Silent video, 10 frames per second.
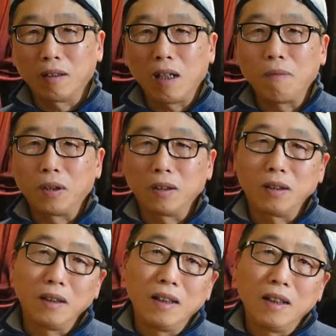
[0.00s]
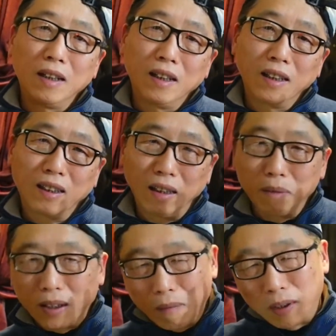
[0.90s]
have to keep
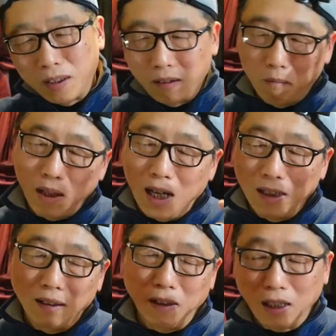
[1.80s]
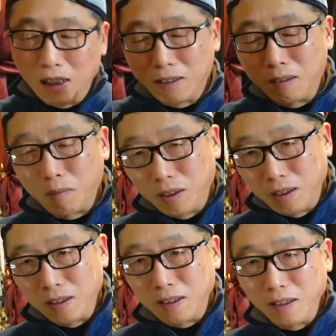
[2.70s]
something in your mind. I got
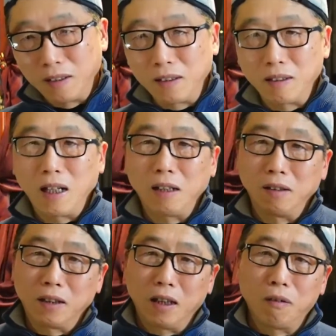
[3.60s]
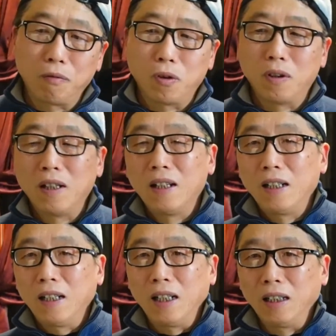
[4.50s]
these things, I got to be careful.
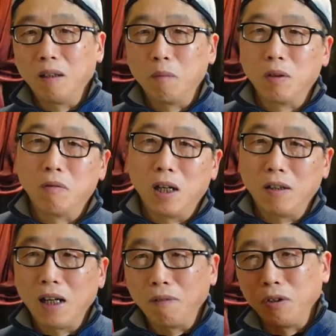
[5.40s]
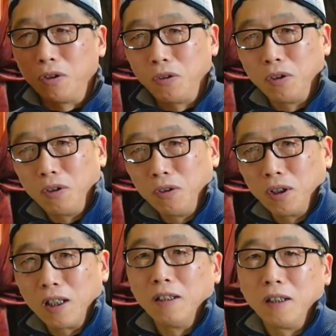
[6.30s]
And meanwhile, you have to shoot your
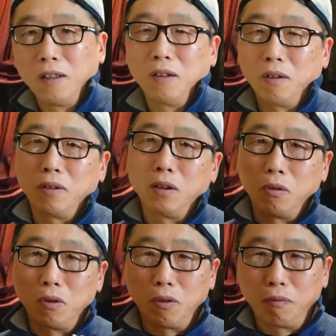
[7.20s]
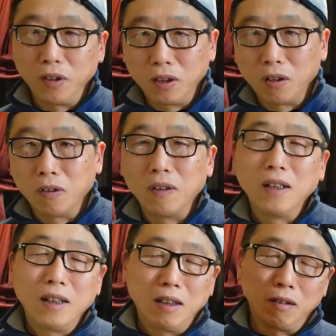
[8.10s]
content, you shoot your video.
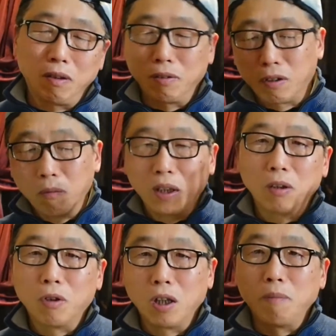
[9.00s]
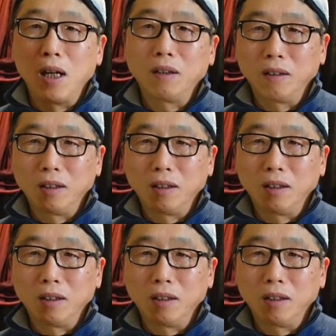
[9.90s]
There's so many words about the